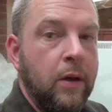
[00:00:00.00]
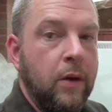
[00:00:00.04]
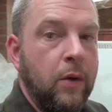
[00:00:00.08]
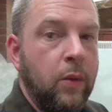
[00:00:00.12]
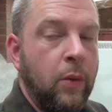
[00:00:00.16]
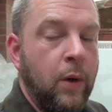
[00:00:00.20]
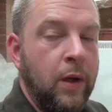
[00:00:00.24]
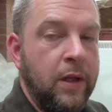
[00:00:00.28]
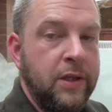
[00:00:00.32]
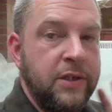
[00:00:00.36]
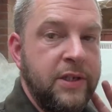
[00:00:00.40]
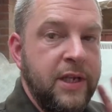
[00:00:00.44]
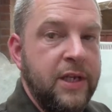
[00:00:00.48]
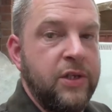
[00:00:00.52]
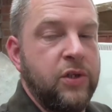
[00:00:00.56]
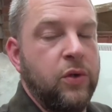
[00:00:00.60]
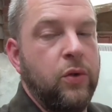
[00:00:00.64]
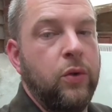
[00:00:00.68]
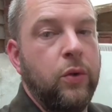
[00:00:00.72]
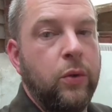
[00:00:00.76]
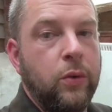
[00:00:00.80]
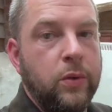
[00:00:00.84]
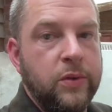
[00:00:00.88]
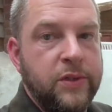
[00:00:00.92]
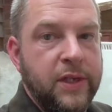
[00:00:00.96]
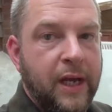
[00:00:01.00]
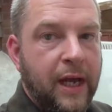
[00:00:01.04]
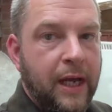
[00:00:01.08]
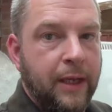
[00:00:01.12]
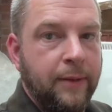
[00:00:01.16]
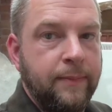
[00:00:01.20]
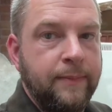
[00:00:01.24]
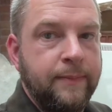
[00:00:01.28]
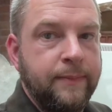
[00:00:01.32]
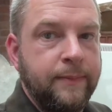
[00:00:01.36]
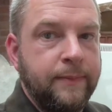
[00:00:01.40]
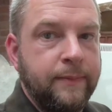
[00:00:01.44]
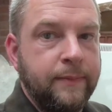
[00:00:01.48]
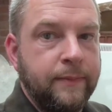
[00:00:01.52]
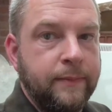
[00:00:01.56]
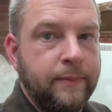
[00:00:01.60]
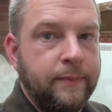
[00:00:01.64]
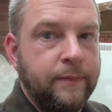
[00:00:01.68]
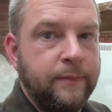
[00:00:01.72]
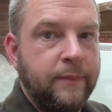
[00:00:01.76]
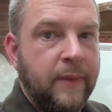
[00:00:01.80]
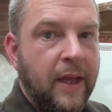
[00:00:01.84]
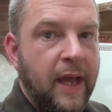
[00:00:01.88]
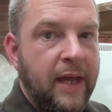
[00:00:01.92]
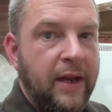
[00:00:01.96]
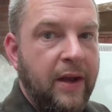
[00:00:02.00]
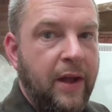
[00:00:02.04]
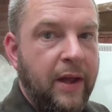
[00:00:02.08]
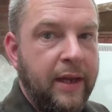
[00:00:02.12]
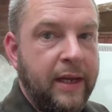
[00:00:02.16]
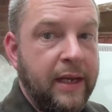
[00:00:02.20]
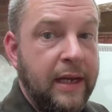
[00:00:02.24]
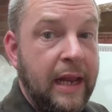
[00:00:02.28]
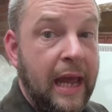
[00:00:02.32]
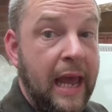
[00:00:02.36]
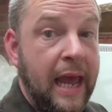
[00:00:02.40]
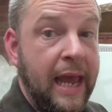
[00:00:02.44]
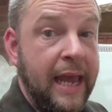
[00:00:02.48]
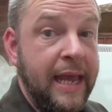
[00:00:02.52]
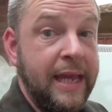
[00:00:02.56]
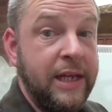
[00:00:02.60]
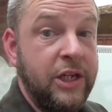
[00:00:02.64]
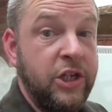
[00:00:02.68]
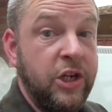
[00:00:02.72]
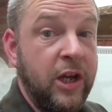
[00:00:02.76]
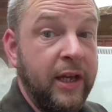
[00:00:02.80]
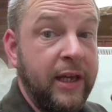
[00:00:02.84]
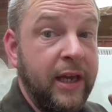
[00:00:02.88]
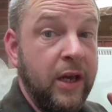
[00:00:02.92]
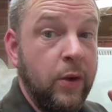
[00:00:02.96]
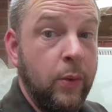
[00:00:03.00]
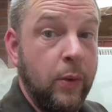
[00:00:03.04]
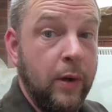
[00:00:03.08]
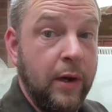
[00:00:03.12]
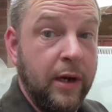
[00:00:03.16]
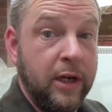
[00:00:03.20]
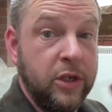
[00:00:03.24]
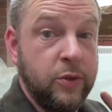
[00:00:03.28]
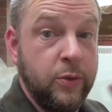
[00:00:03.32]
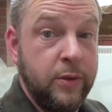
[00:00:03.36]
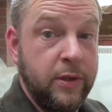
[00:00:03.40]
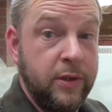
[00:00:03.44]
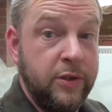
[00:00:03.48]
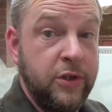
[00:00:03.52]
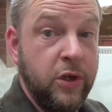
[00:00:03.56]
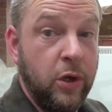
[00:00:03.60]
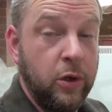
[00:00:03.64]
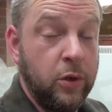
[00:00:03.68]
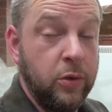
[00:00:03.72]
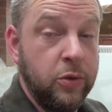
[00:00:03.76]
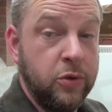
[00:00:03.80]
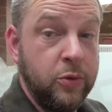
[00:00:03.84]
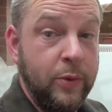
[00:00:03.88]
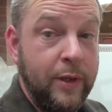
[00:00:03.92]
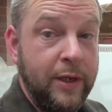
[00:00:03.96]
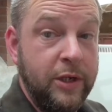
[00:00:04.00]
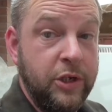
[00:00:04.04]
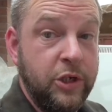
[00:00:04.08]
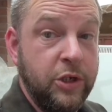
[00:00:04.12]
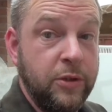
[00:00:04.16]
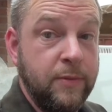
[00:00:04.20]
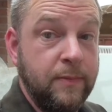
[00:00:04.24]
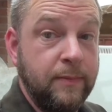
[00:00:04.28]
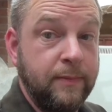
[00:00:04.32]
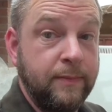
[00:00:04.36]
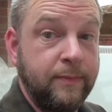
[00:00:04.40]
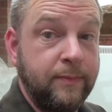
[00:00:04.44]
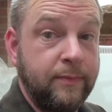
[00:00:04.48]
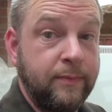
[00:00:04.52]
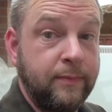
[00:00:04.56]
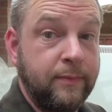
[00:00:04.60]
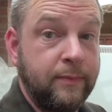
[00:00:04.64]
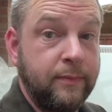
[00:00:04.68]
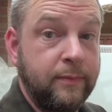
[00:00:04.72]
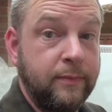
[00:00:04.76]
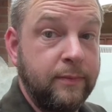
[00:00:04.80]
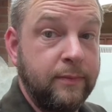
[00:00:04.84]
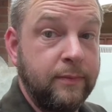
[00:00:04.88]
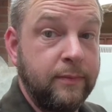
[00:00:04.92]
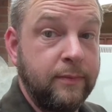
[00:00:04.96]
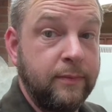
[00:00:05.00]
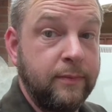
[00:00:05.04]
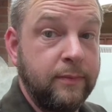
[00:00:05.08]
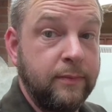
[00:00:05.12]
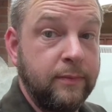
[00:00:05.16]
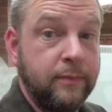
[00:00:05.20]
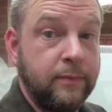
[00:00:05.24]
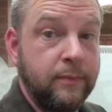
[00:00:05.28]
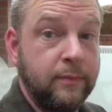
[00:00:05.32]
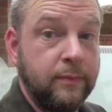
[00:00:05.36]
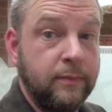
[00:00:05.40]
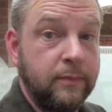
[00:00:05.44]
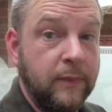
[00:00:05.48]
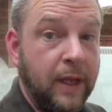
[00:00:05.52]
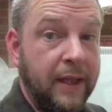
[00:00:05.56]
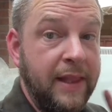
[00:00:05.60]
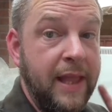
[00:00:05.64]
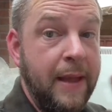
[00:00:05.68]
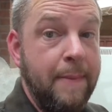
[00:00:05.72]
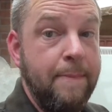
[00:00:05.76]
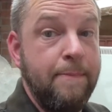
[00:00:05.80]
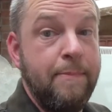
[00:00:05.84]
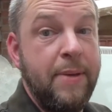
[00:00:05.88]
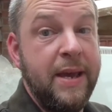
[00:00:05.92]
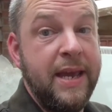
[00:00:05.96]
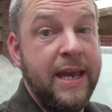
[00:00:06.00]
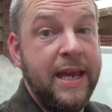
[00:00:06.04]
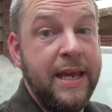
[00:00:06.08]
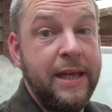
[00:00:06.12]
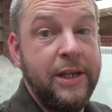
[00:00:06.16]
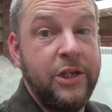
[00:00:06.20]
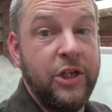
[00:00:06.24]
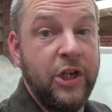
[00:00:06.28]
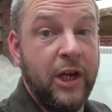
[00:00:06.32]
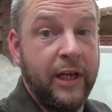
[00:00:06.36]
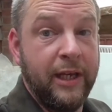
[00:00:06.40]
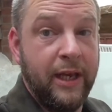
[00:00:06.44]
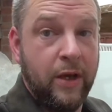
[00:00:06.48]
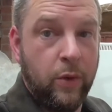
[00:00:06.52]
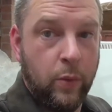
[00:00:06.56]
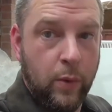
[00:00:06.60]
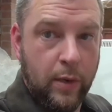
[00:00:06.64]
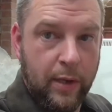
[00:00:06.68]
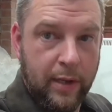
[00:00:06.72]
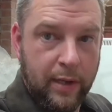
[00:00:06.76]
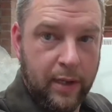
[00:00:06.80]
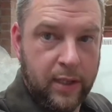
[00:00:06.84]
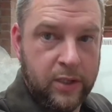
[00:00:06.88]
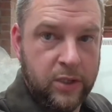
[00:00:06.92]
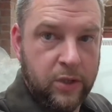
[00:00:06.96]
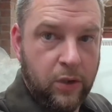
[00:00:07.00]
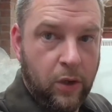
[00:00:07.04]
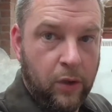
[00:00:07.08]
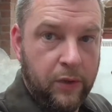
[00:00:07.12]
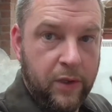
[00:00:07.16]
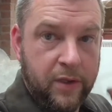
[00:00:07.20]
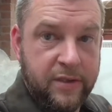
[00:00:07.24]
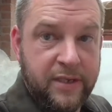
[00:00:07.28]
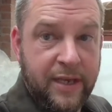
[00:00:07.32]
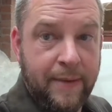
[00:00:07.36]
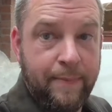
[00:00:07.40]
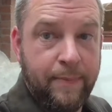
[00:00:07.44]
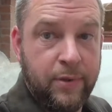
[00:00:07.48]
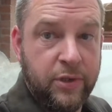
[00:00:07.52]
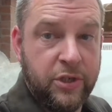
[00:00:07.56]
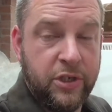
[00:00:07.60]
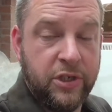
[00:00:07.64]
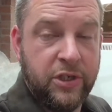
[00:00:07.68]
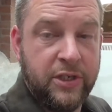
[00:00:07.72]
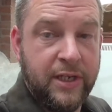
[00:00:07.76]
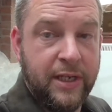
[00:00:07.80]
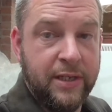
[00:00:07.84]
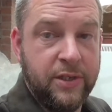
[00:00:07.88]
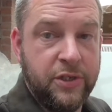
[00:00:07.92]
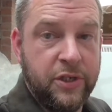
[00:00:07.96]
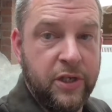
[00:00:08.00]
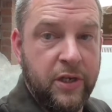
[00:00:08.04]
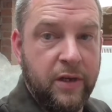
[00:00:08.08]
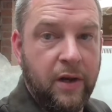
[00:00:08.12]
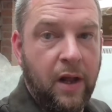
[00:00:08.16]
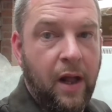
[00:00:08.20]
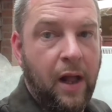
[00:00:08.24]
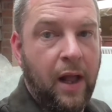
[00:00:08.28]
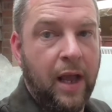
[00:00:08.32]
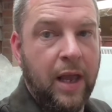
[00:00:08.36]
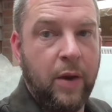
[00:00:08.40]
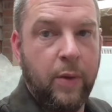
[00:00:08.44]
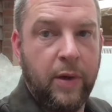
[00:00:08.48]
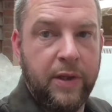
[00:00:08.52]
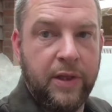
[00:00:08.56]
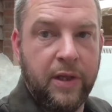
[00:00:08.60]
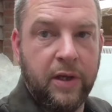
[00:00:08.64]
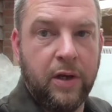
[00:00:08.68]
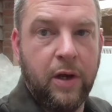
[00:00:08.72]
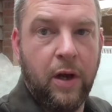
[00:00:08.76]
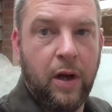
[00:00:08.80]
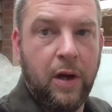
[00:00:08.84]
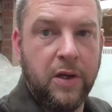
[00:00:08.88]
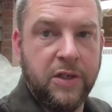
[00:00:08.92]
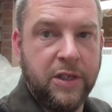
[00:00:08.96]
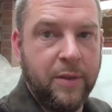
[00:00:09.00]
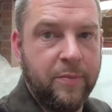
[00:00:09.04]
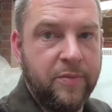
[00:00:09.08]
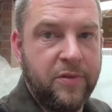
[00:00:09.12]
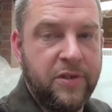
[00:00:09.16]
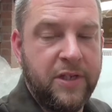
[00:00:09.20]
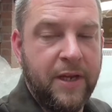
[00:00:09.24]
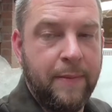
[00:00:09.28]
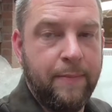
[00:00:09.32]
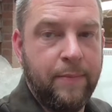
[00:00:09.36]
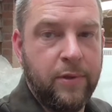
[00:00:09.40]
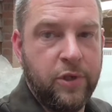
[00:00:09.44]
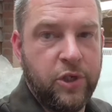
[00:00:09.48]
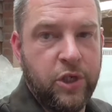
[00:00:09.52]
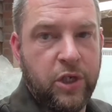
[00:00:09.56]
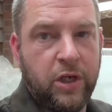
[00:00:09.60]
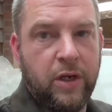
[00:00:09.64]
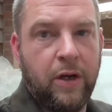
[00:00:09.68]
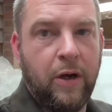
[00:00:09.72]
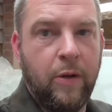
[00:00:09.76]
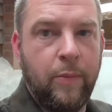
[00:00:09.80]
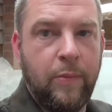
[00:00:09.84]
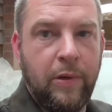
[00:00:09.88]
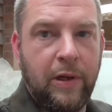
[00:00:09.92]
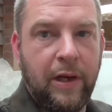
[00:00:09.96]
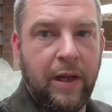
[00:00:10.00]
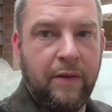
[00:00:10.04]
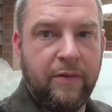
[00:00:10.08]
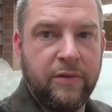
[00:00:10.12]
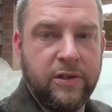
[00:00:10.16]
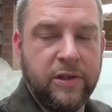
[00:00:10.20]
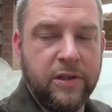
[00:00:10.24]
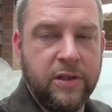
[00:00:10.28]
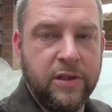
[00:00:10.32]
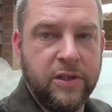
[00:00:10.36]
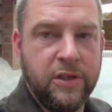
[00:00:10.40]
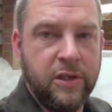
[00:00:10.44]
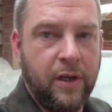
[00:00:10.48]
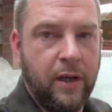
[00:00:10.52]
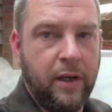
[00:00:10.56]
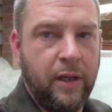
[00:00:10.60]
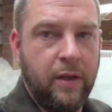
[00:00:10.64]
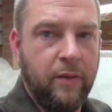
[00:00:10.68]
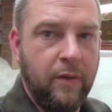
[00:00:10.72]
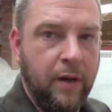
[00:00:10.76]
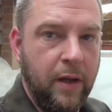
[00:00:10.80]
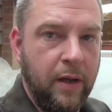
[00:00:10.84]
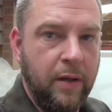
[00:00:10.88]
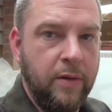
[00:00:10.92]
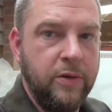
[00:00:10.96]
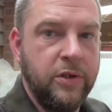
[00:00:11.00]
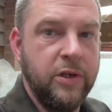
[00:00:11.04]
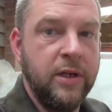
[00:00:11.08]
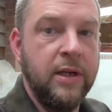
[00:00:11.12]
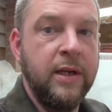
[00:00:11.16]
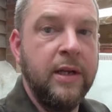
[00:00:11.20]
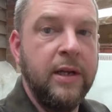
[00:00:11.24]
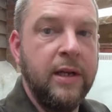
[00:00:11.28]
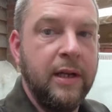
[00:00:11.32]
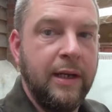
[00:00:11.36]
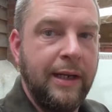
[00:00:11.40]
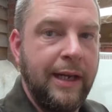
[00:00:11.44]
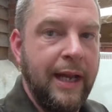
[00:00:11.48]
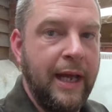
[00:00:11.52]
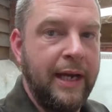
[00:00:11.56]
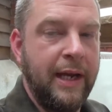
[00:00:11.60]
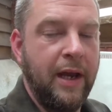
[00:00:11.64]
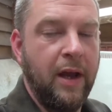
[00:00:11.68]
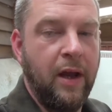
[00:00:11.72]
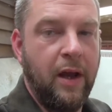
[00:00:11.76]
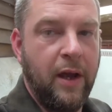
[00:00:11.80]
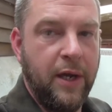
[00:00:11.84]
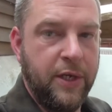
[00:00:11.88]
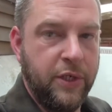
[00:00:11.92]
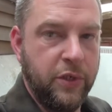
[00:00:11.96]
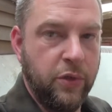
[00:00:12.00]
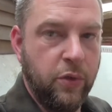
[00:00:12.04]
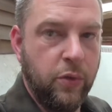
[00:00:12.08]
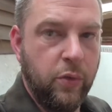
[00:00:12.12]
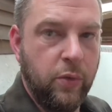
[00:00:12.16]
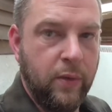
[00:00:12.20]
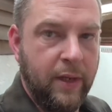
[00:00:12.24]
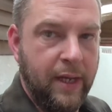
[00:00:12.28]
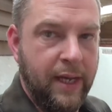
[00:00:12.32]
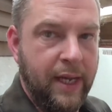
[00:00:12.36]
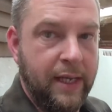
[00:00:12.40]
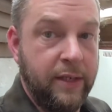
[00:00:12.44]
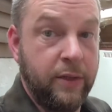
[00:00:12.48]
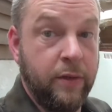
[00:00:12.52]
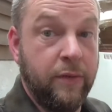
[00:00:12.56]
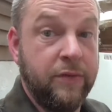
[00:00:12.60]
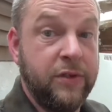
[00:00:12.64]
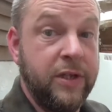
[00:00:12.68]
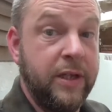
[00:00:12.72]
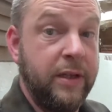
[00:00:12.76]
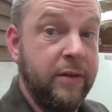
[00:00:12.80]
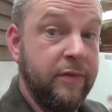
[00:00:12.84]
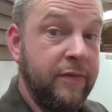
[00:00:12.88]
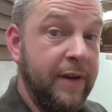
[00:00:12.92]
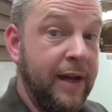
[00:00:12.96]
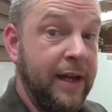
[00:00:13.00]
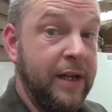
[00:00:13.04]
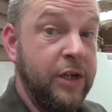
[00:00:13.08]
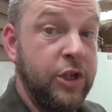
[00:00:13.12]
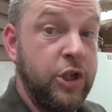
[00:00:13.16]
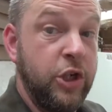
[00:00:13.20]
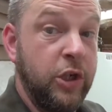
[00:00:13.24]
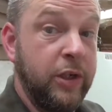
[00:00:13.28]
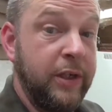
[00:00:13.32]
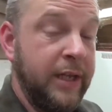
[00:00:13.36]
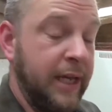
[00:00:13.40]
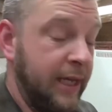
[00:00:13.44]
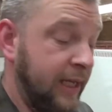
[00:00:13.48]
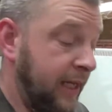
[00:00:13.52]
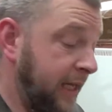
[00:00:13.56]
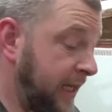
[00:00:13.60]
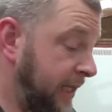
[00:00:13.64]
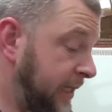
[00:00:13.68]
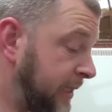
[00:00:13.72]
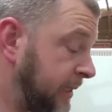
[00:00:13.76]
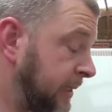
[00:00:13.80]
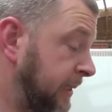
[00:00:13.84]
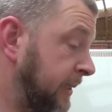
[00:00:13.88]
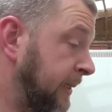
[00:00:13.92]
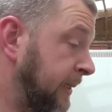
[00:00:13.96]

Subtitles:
Once it's all done, and I can A, check it works with the toggle switch, and then B, check it works on the temperature sensor, i.e. when the car is up to temperature, I'll pull over to the side of the road, let it idle, and obviously the fan should kick in.